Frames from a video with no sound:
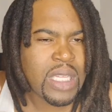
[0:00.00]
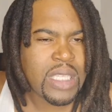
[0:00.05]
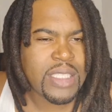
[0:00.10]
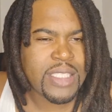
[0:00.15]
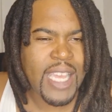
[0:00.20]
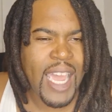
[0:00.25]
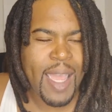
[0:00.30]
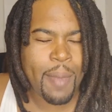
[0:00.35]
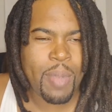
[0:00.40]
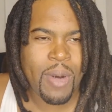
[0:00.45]

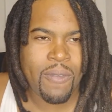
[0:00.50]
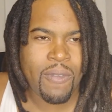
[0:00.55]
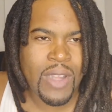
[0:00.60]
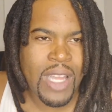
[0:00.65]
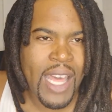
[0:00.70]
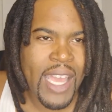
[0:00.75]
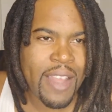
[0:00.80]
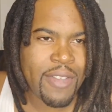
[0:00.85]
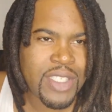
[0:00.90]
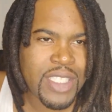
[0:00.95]
type of
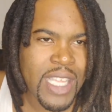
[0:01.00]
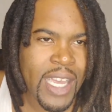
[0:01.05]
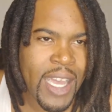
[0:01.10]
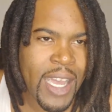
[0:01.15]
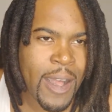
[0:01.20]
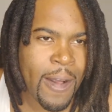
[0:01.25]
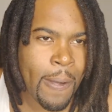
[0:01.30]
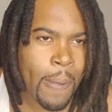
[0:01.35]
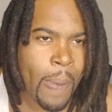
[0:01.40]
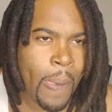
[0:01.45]

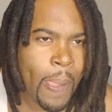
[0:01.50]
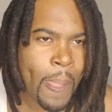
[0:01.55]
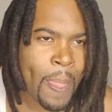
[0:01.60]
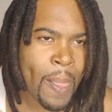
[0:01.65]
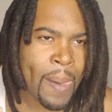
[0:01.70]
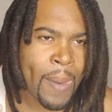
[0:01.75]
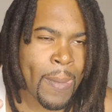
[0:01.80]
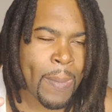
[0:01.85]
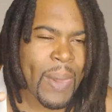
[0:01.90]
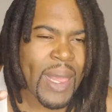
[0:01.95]
lifestyle.
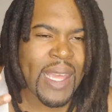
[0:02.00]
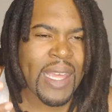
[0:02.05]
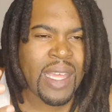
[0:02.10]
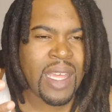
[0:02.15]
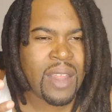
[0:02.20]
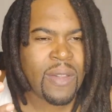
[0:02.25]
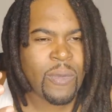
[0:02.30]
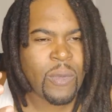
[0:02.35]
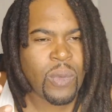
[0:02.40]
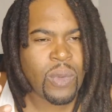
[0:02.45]

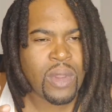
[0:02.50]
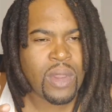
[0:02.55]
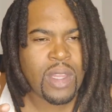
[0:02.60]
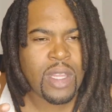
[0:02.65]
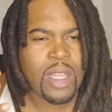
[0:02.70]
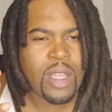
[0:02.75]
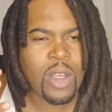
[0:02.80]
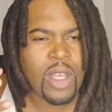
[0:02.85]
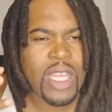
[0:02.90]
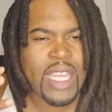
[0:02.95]
And
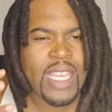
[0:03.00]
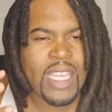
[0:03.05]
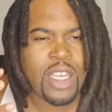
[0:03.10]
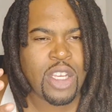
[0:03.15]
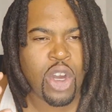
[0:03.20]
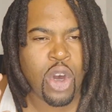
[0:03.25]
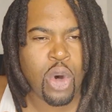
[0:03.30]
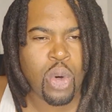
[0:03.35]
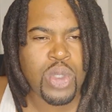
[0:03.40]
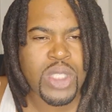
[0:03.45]
he
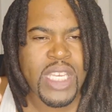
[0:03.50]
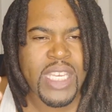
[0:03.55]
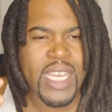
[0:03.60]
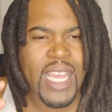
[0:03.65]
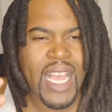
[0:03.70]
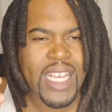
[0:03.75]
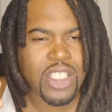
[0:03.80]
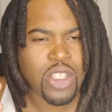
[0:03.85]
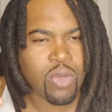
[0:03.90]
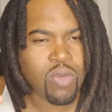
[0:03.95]
knows he
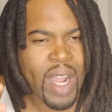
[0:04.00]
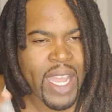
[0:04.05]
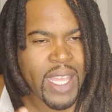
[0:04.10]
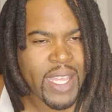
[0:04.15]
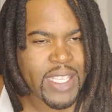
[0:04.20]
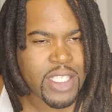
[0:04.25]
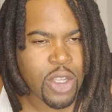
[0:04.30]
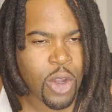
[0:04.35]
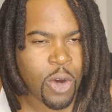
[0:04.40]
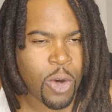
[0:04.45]
has to write
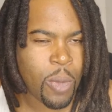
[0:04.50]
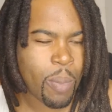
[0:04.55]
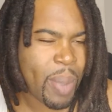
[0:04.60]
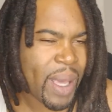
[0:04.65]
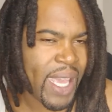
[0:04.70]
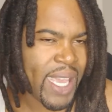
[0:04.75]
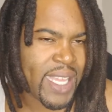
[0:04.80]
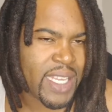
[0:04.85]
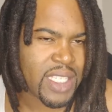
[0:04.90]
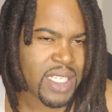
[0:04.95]
his own
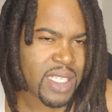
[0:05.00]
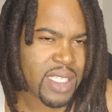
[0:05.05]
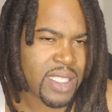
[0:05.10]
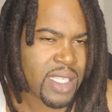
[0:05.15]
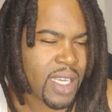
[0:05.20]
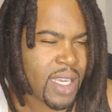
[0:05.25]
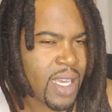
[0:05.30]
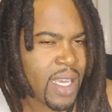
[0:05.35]
pages.